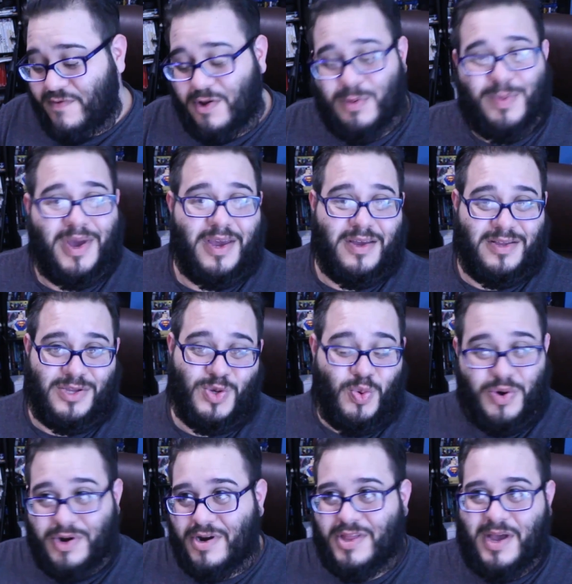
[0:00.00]
Follow my
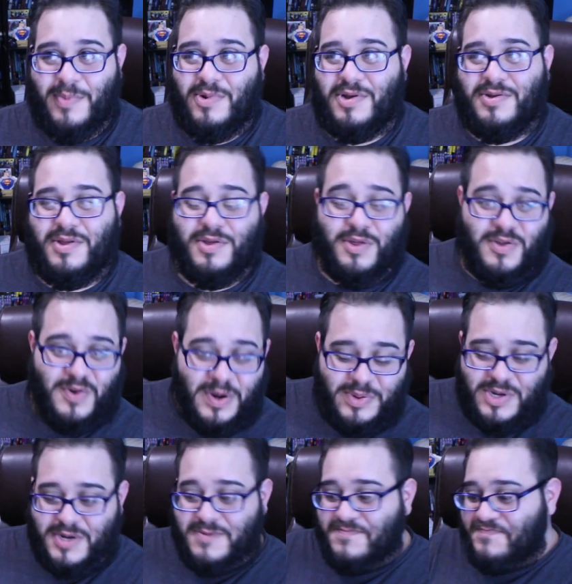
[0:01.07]
Twitter, that below in the
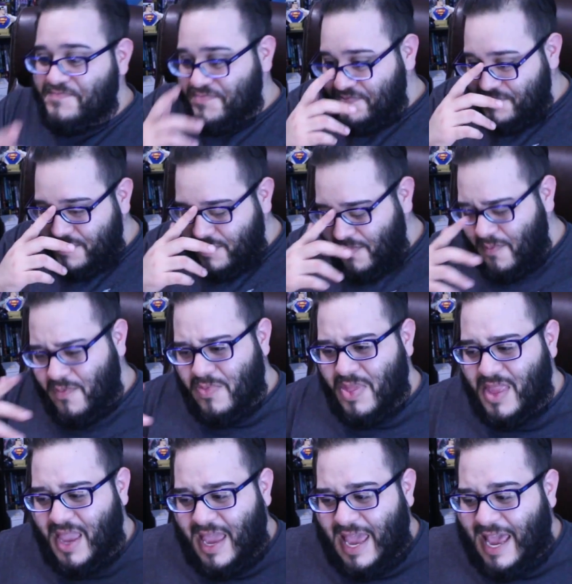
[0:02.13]
description.
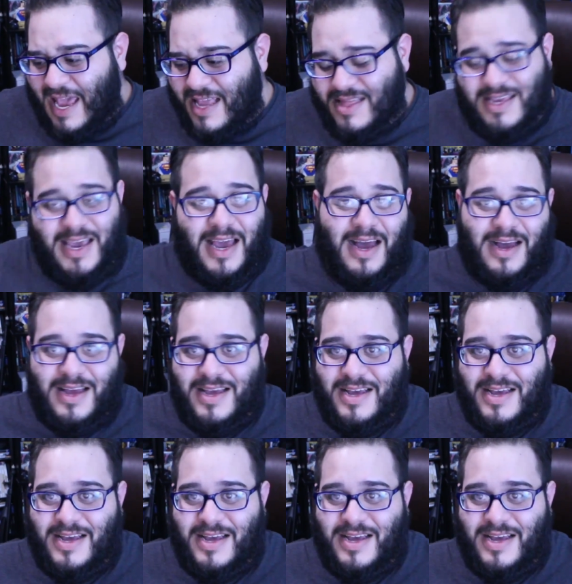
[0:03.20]
And yeah,